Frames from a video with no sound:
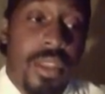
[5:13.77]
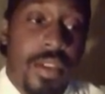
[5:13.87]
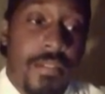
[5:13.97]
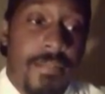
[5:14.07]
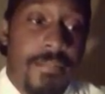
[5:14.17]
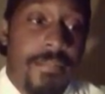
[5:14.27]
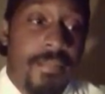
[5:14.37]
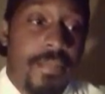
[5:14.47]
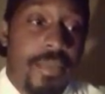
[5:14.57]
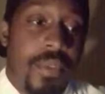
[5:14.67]

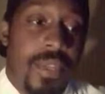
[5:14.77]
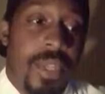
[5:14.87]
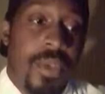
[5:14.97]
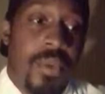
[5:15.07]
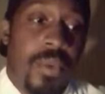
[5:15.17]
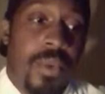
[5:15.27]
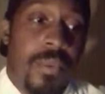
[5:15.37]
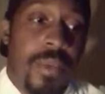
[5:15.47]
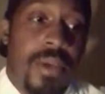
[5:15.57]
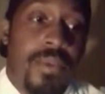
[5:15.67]
a video
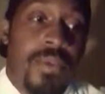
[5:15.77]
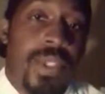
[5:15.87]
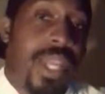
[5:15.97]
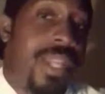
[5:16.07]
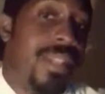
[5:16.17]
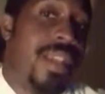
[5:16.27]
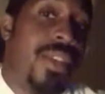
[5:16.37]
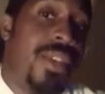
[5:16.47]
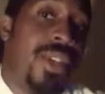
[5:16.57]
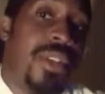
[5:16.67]
about
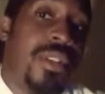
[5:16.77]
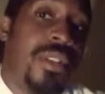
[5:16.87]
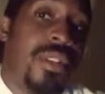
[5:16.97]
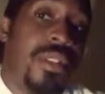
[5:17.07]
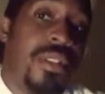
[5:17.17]
sanitation,